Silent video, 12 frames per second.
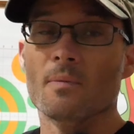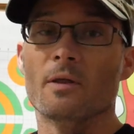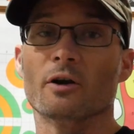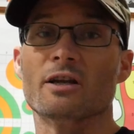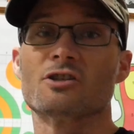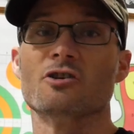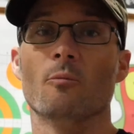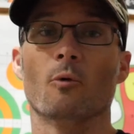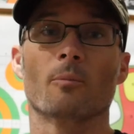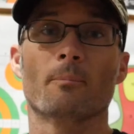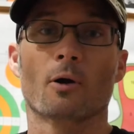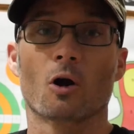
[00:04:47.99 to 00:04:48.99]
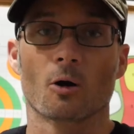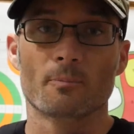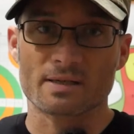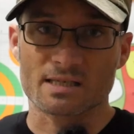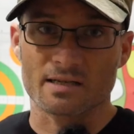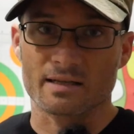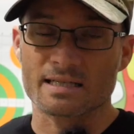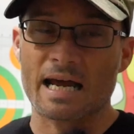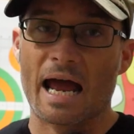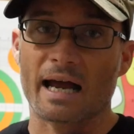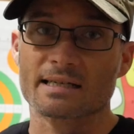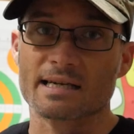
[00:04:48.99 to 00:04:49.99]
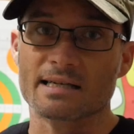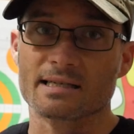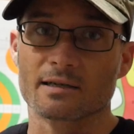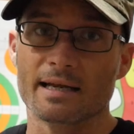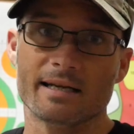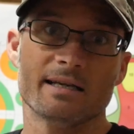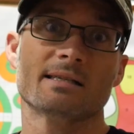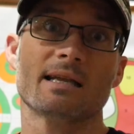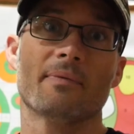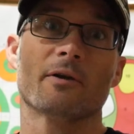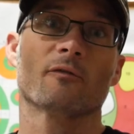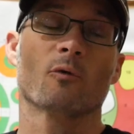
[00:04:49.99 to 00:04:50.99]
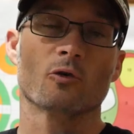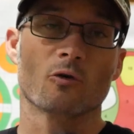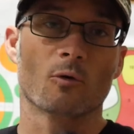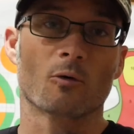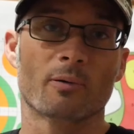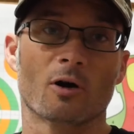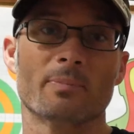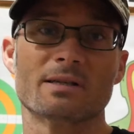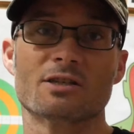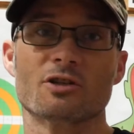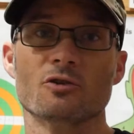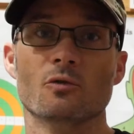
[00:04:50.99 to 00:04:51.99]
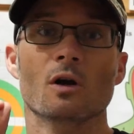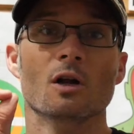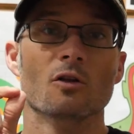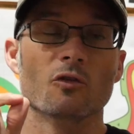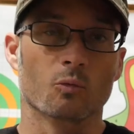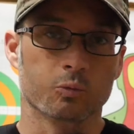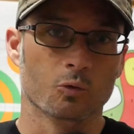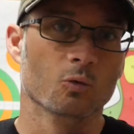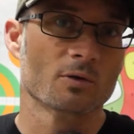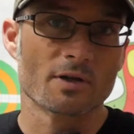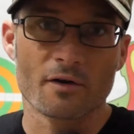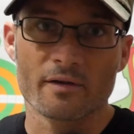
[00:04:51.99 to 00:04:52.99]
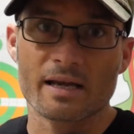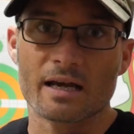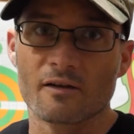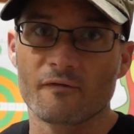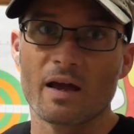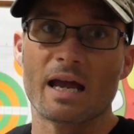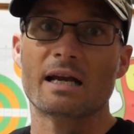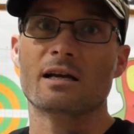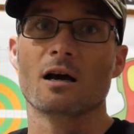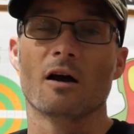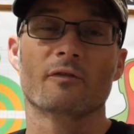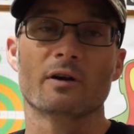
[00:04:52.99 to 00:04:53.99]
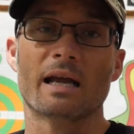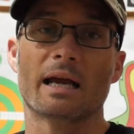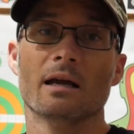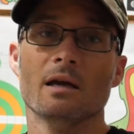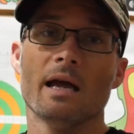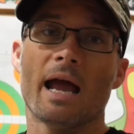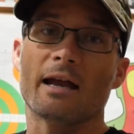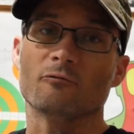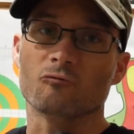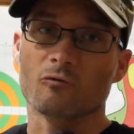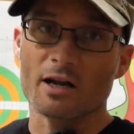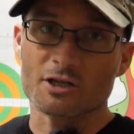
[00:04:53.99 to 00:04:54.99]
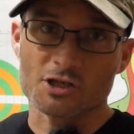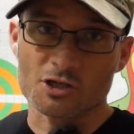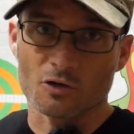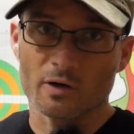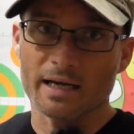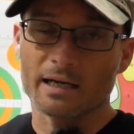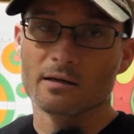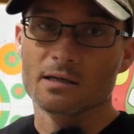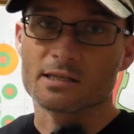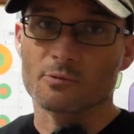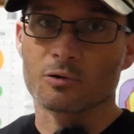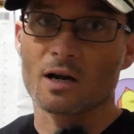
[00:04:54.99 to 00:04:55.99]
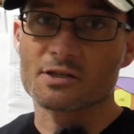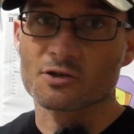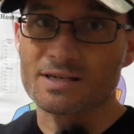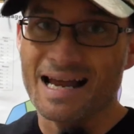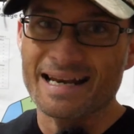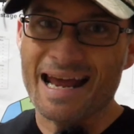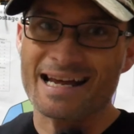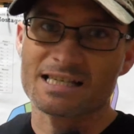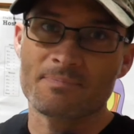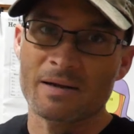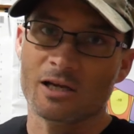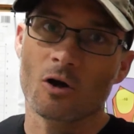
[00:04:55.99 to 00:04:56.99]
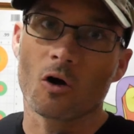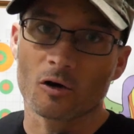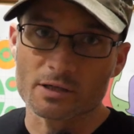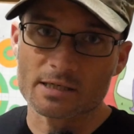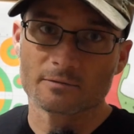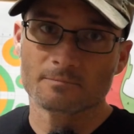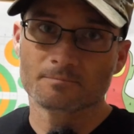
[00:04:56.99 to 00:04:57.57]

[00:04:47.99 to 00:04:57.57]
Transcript: there is no more purpose to the tax as it is, and therefore no more purpose to the rules under the NFA governing and registering suppressors and SBRs.